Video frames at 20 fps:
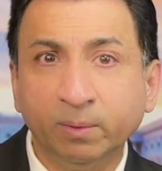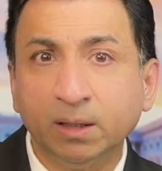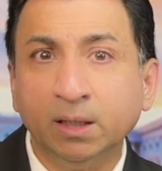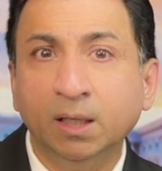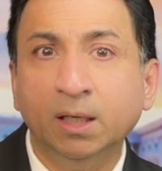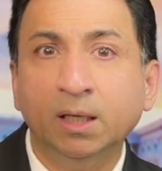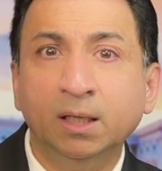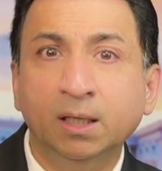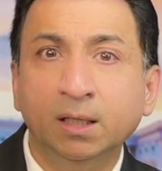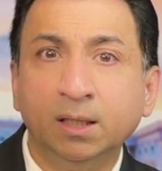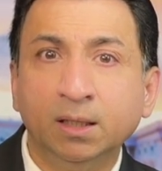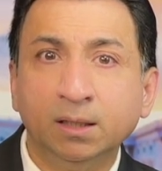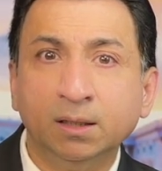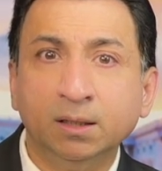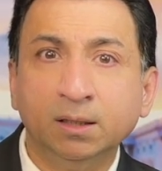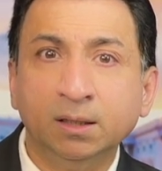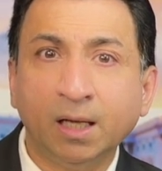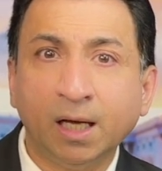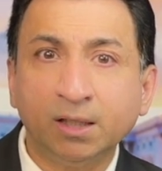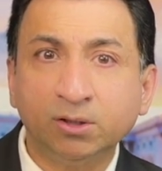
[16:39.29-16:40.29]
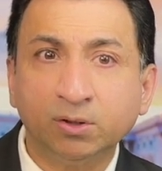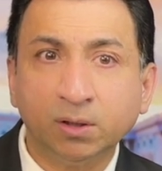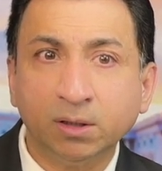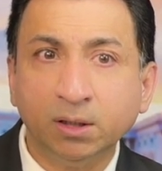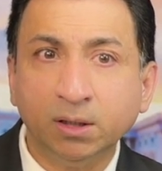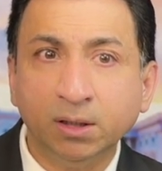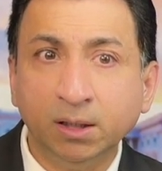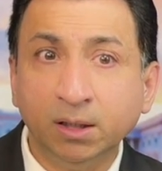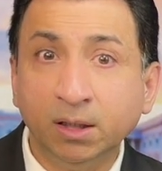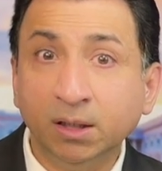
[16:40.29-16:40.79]
But
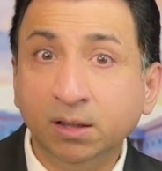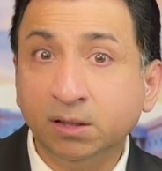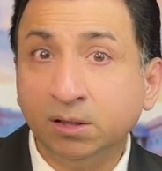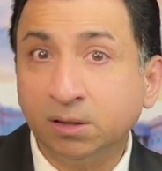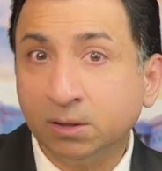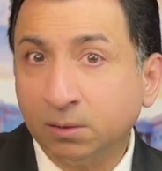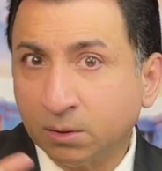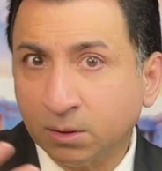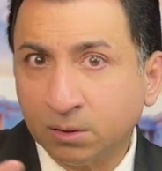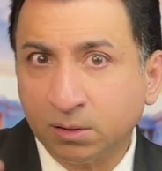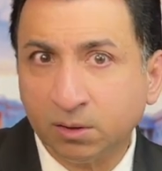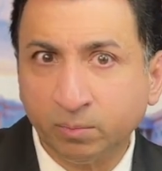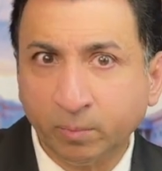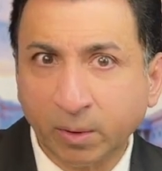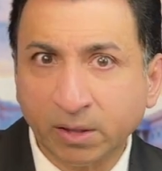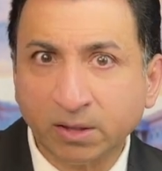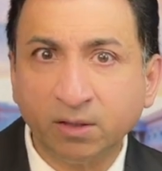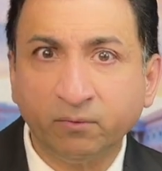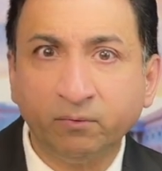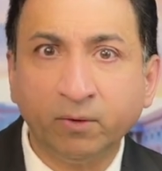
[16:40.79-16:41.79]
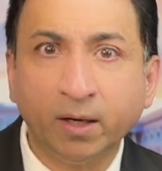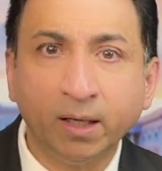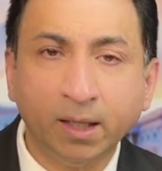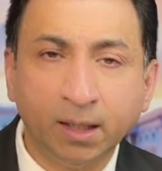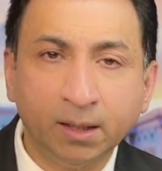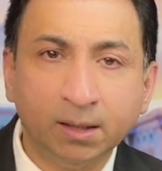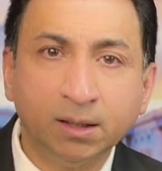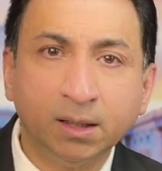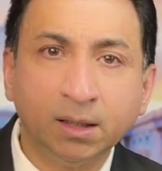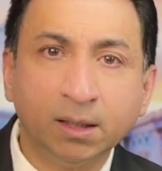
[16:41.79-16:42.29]
naturally, he didn't specify
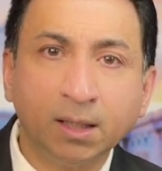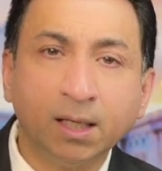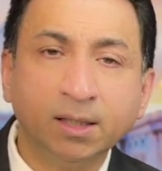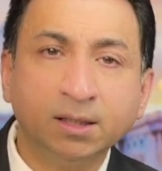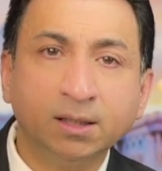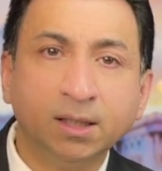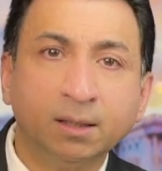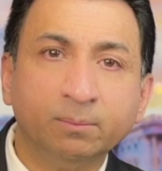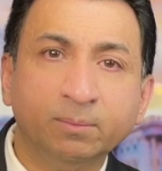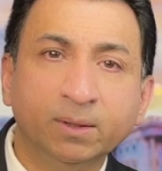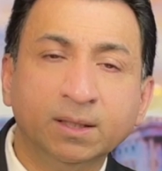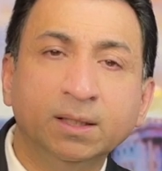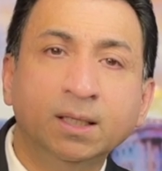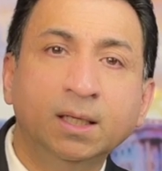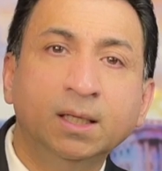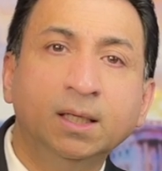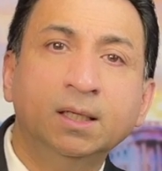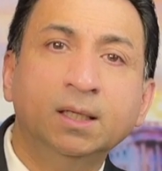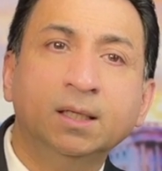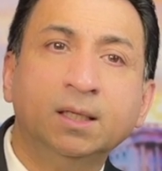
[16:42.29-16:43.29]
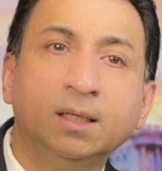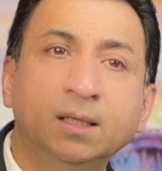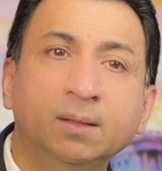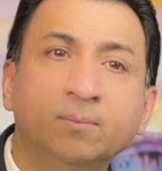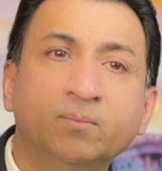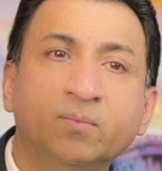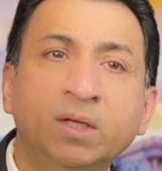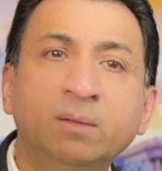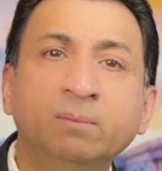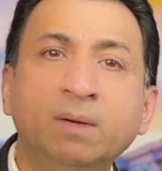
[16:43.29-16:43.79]
anything like that. But
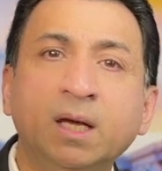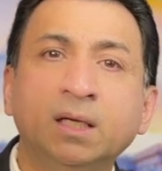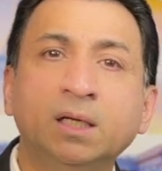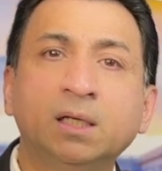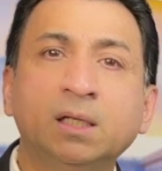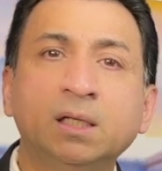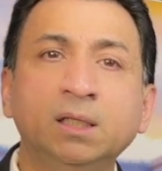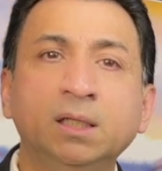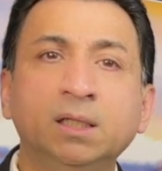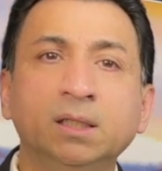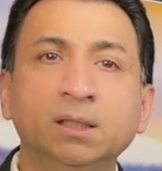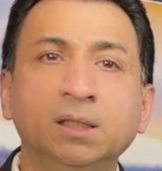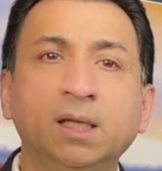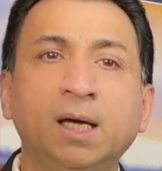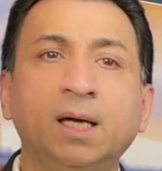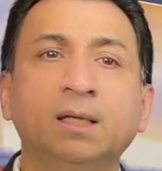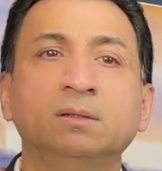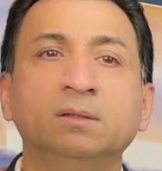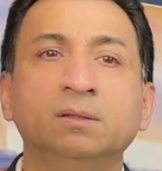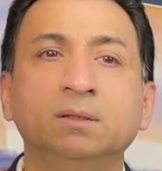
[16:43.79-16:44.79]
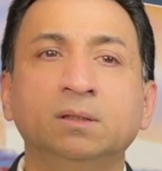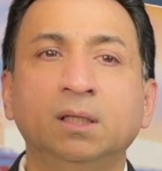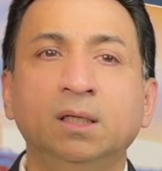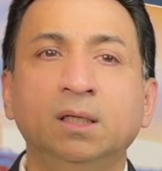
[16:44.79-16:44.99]
he made it clear that